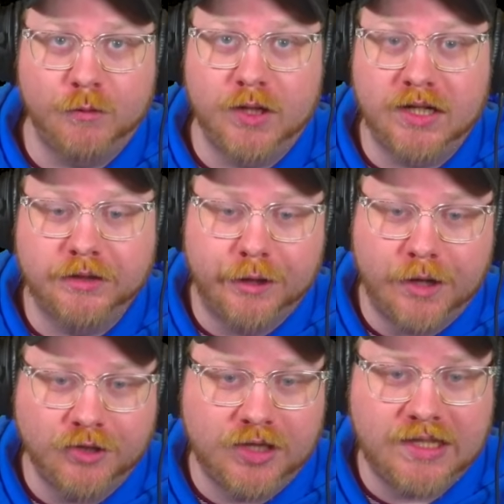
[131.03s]
we're going to
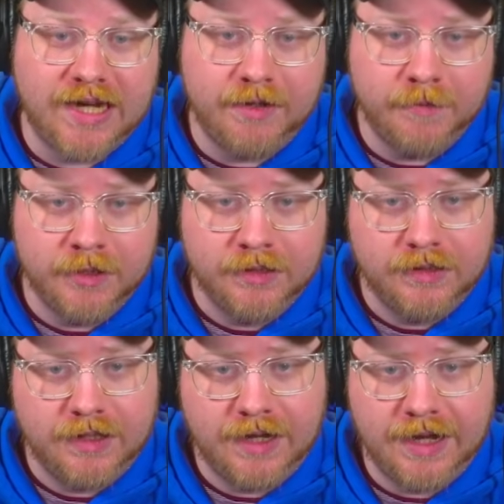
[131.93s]
launch the game
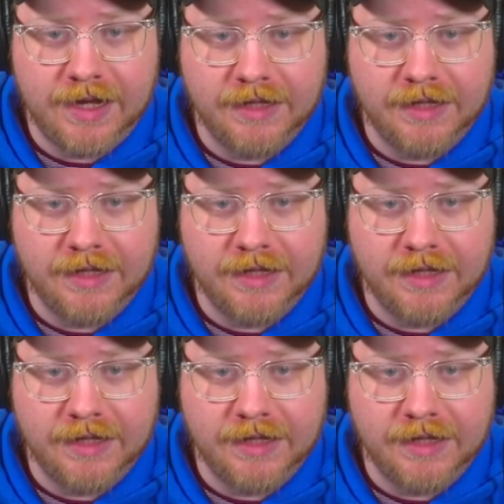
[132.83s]
and